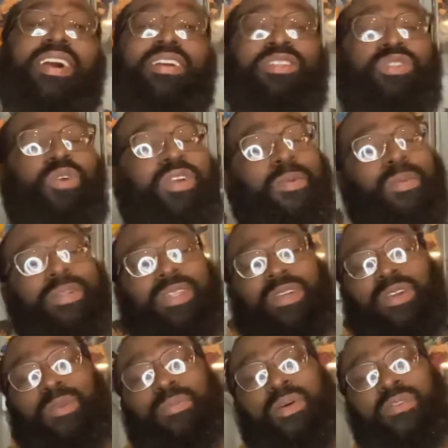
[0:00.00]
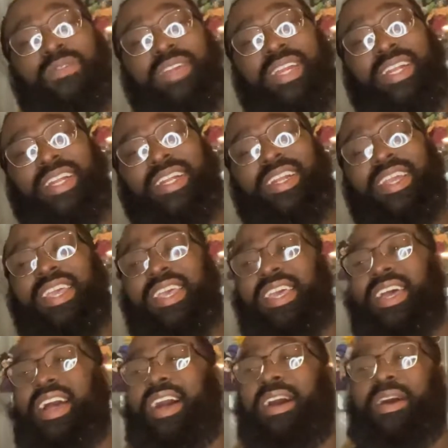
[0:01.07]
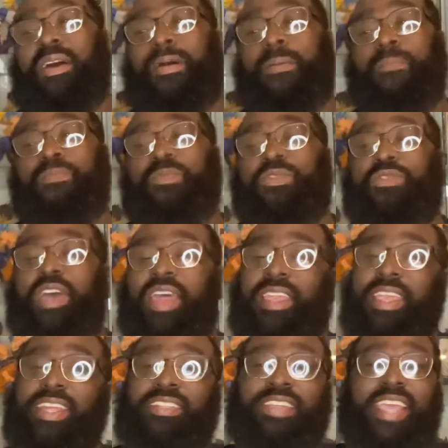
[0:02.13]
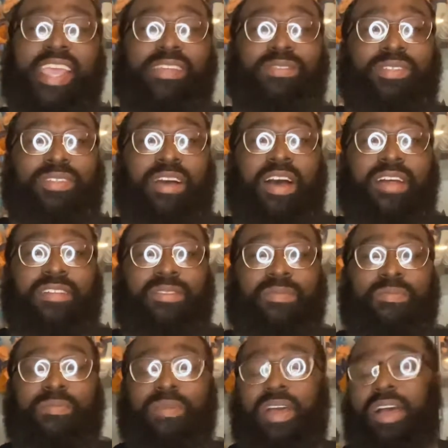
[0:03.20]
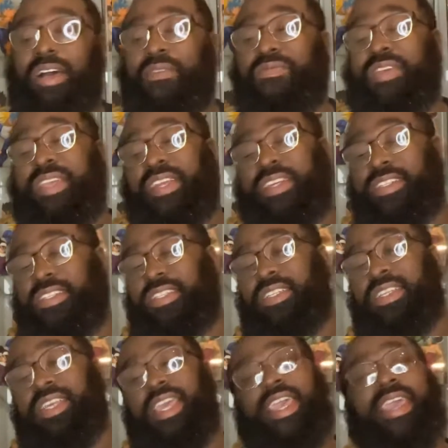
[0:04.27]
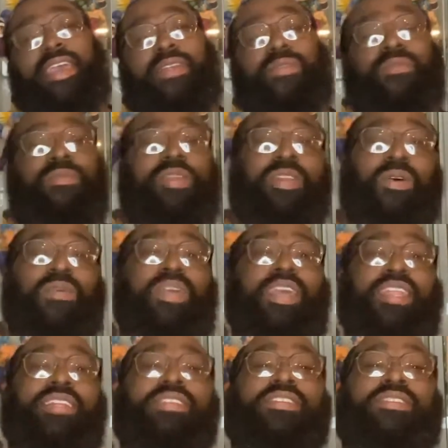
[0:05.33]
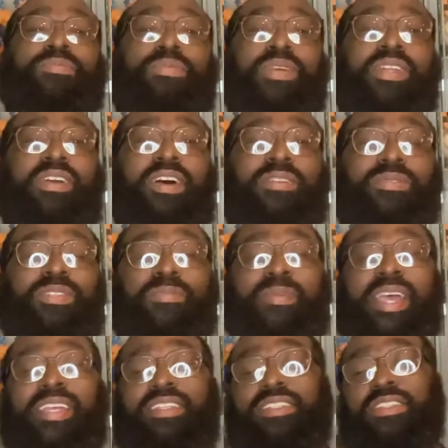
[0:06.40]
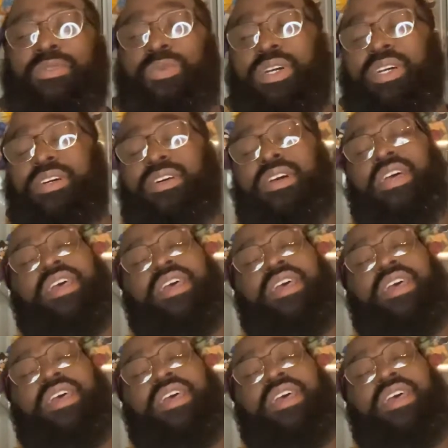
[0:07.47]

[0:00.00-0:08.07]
Join up with the group over there. Try to get your hands on awesome figures and, you know, get into some pretty awesome smashes as well.